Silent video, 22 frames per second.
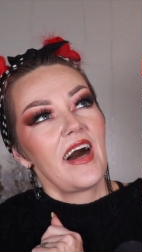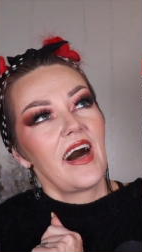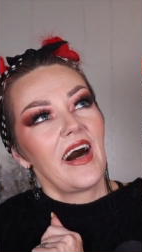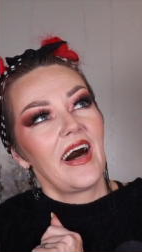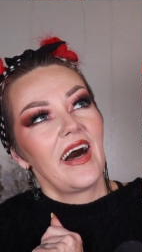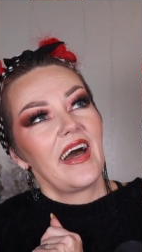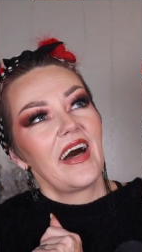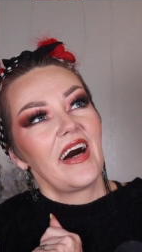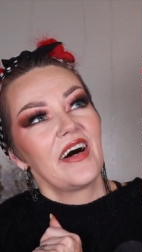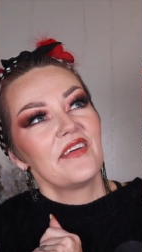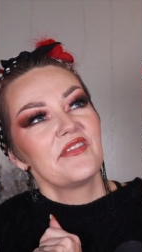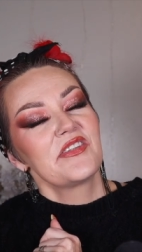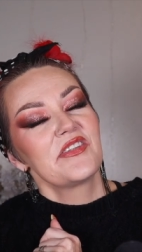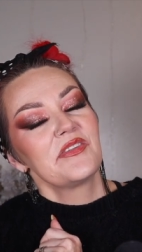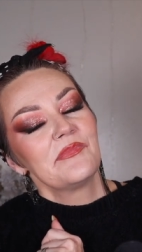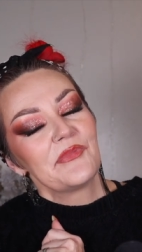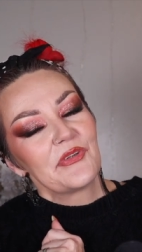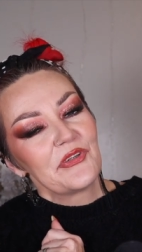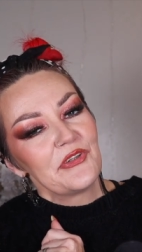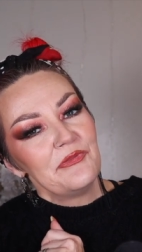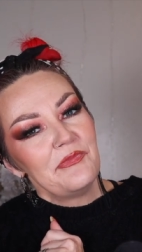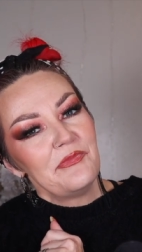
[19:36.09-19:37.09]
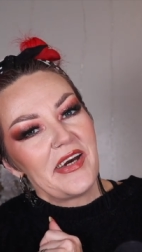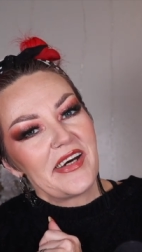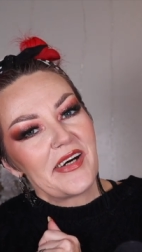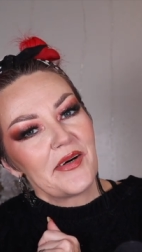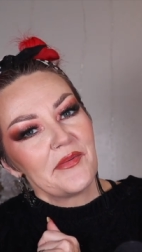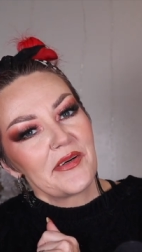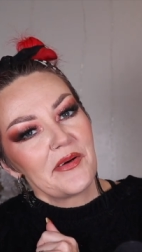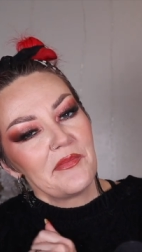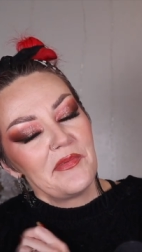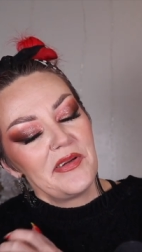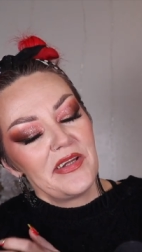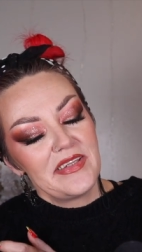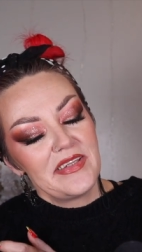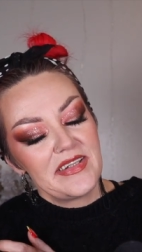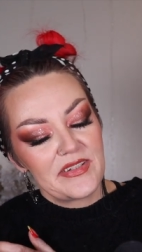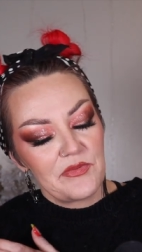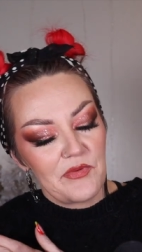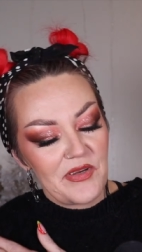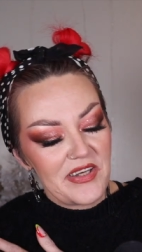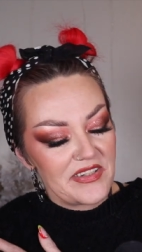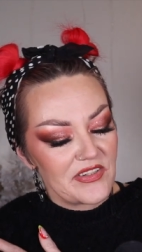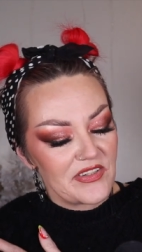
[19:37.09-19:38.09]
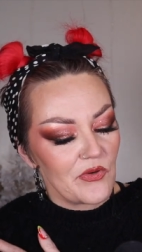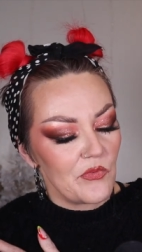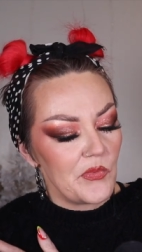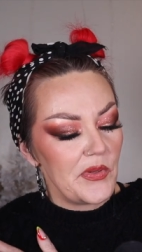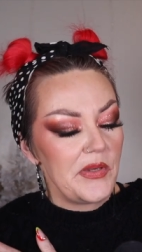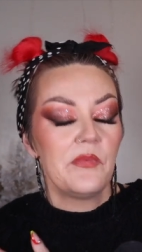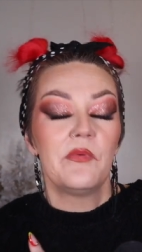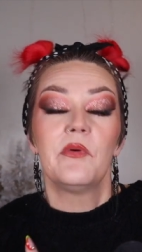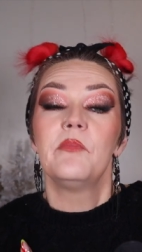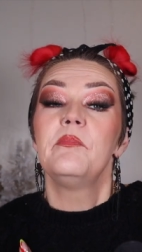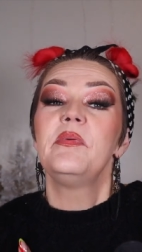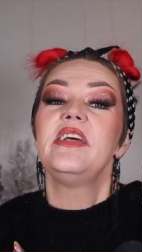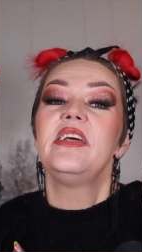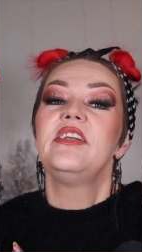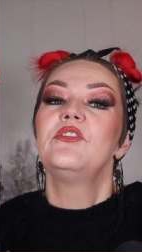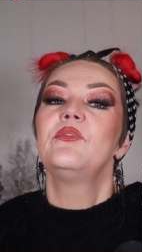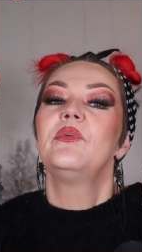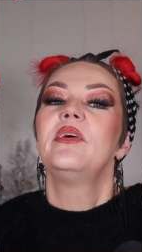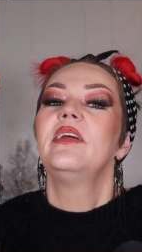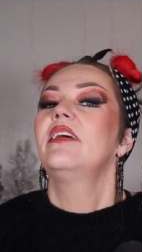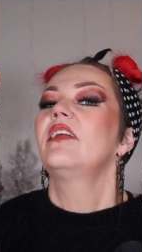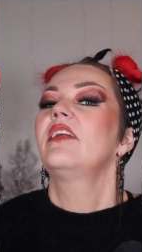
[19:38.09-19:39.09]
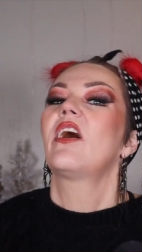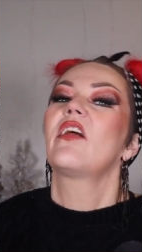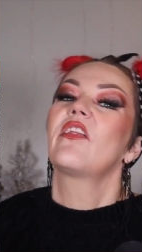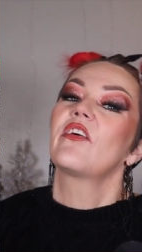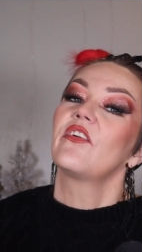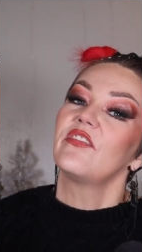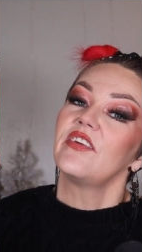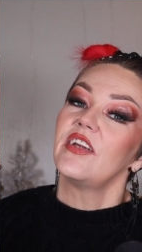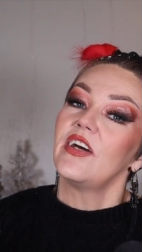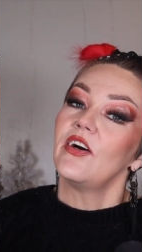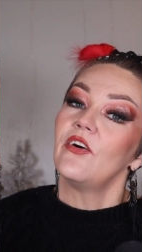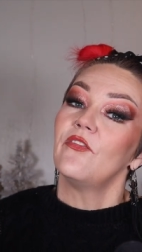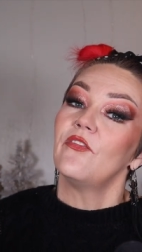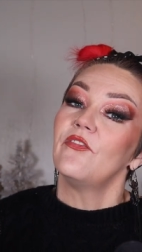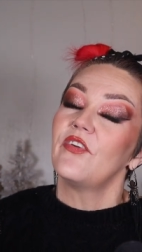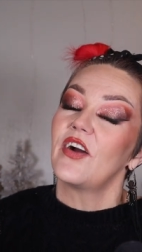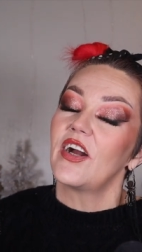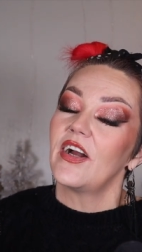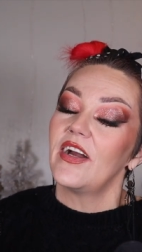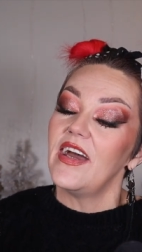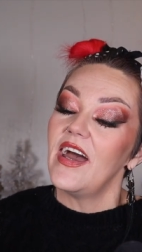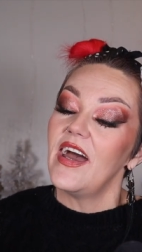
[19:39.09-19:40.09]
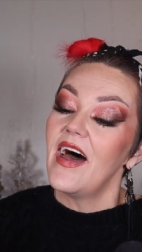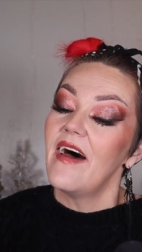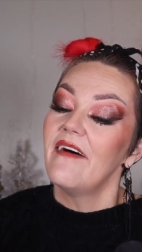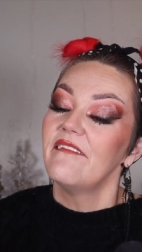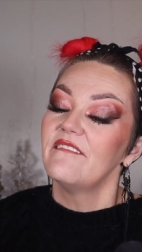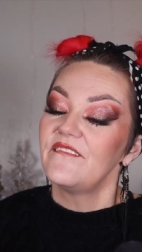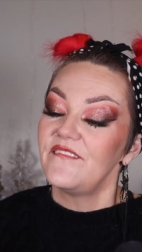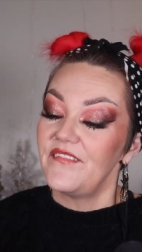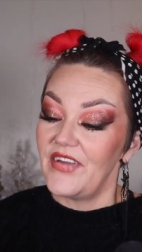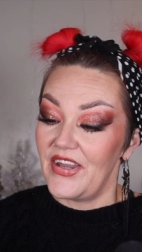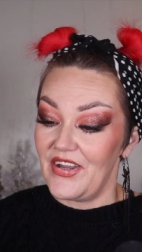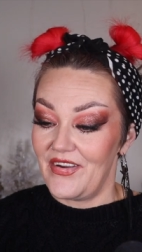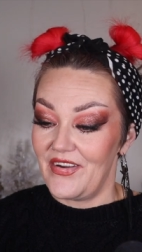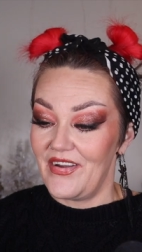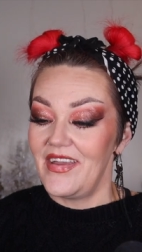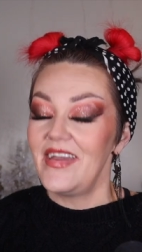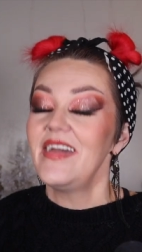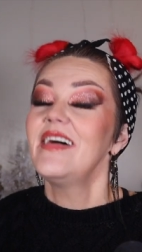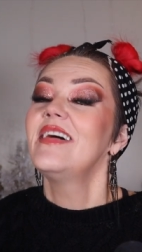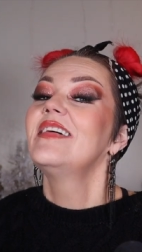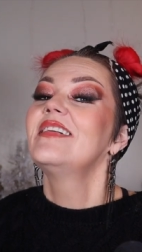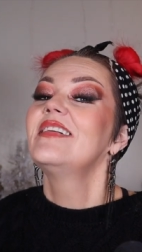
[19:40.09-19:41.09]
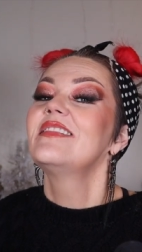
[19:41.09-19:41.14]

I have some more new makeup coming in this week, so we will be doing another video very very